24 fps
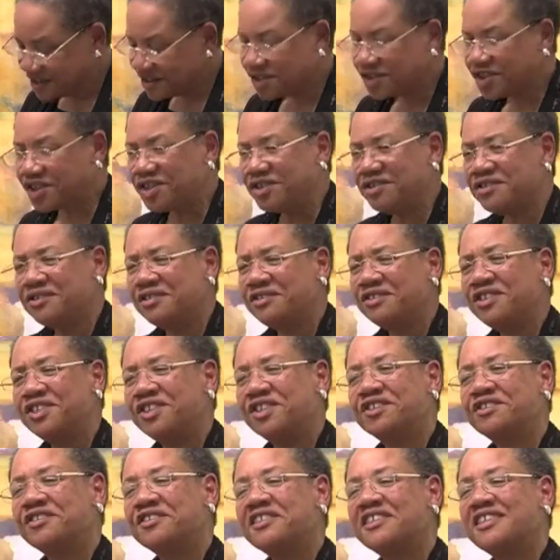Choose
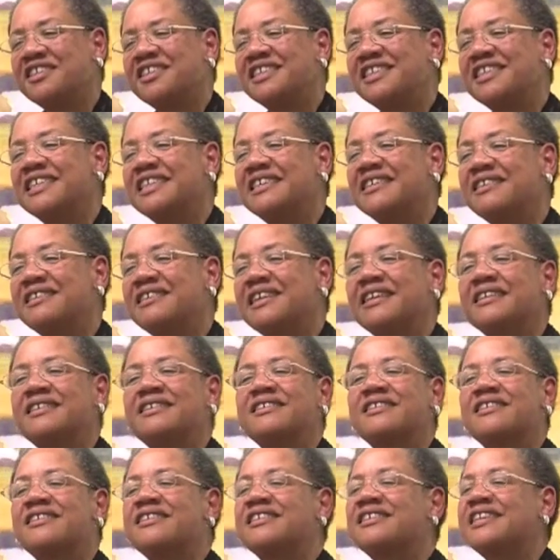your seat
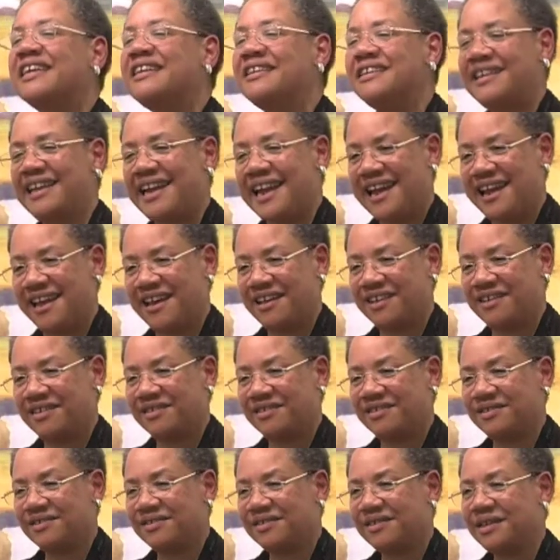and sit down.
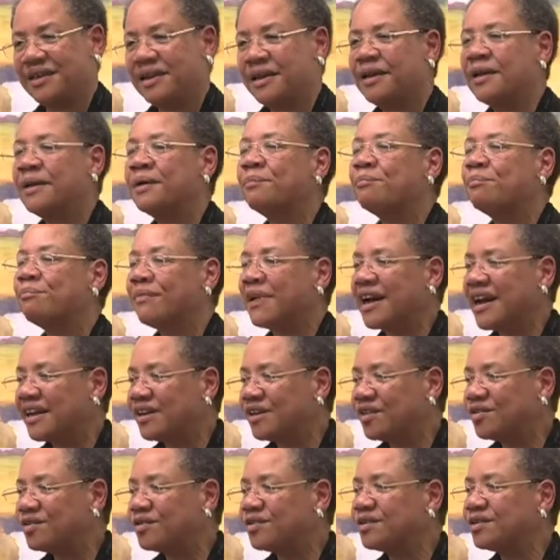My
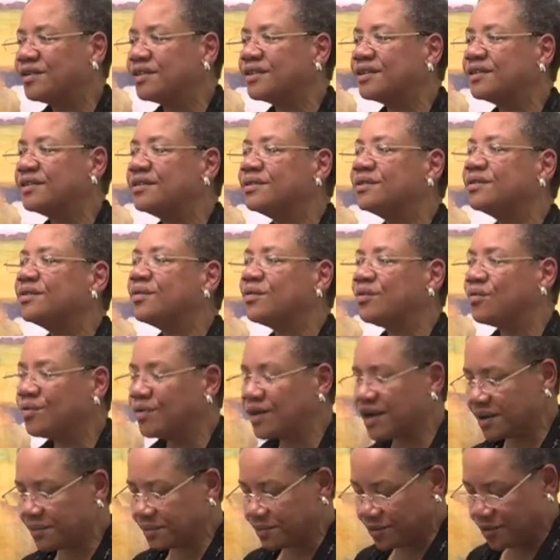Lord,
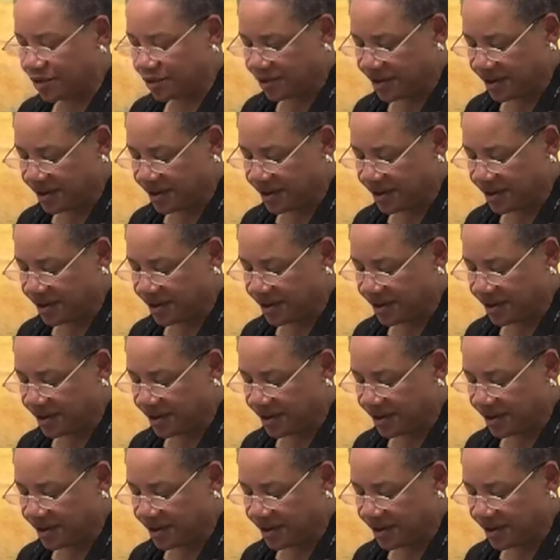what a morning.